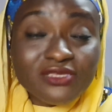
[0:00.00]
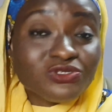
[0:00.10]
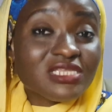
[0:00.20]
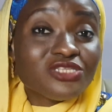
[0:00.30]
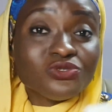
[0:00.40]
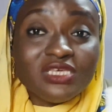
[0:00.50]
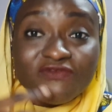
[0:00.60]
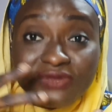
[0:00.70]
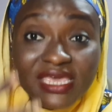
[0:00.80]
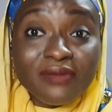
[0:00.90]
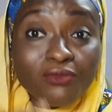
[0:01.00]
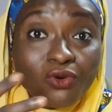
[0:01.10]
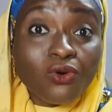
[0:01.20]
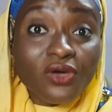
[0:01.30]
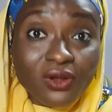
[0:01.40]
You start to even get
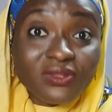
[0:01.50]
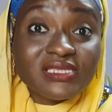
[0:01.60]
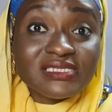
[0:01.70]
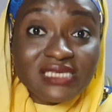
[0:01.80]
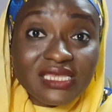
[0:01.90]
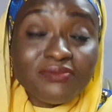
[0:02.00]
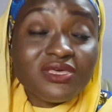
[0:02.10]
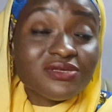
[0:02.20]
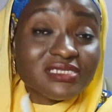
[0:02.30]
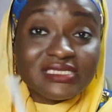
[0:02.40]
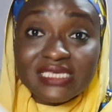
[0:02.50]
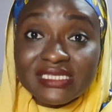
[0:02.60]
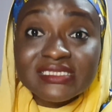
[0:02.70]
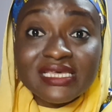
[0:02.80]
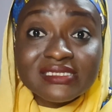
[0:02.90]
more oil on the skin because the
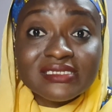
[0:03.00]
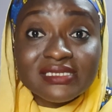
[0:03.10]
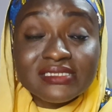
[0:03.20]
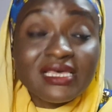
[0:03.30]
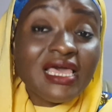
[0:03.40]
skin senses it